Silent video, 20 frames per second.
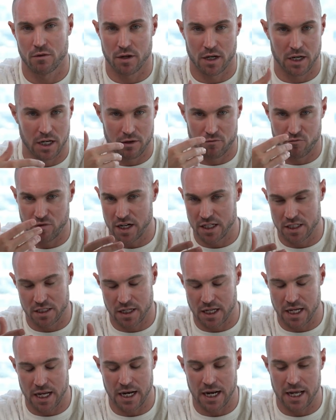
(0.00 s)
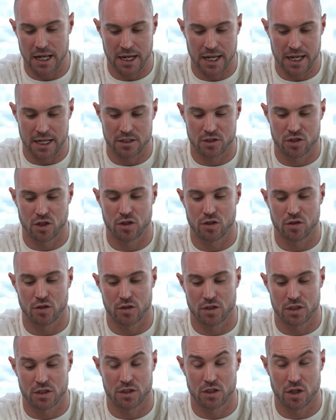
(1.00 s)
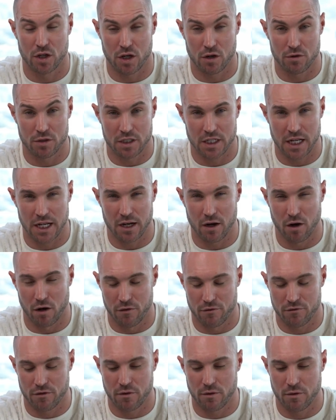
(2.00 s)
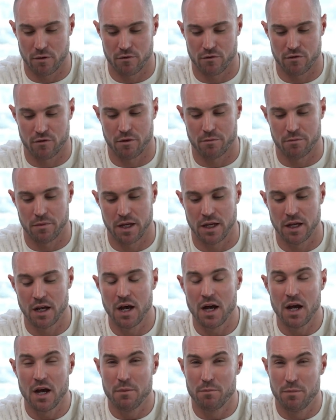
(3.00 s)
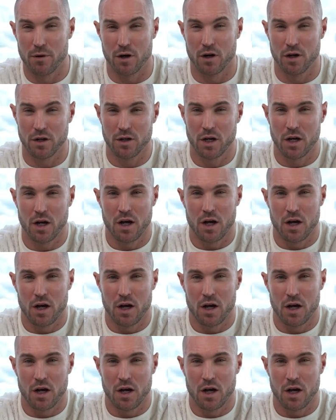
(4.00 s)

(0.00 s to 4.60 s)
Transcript: I'm going to get Serco to take it off from me. But